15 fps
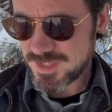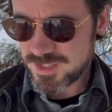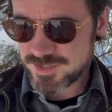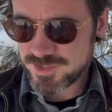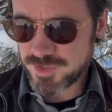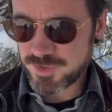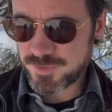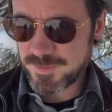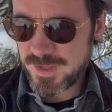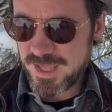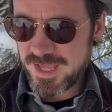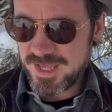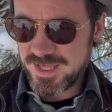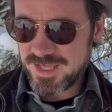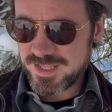So
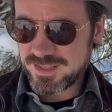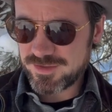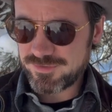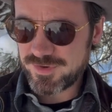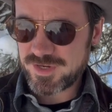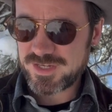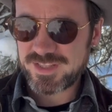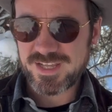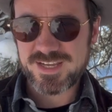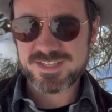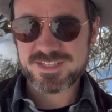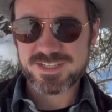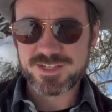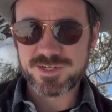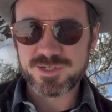the very
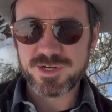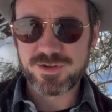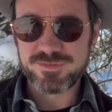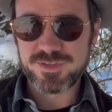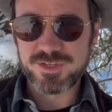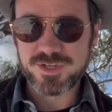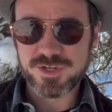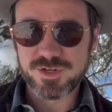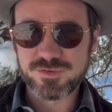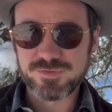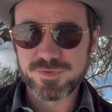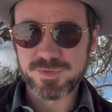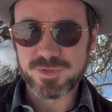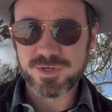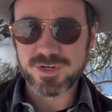last letter of the Younger
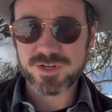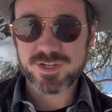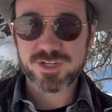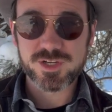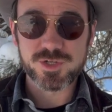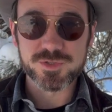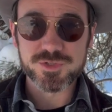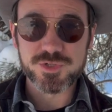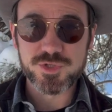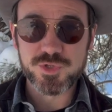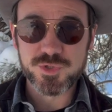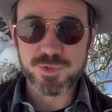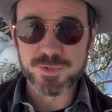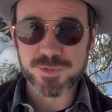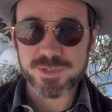Futhark, called
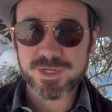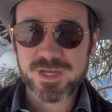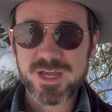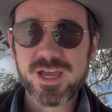Úr,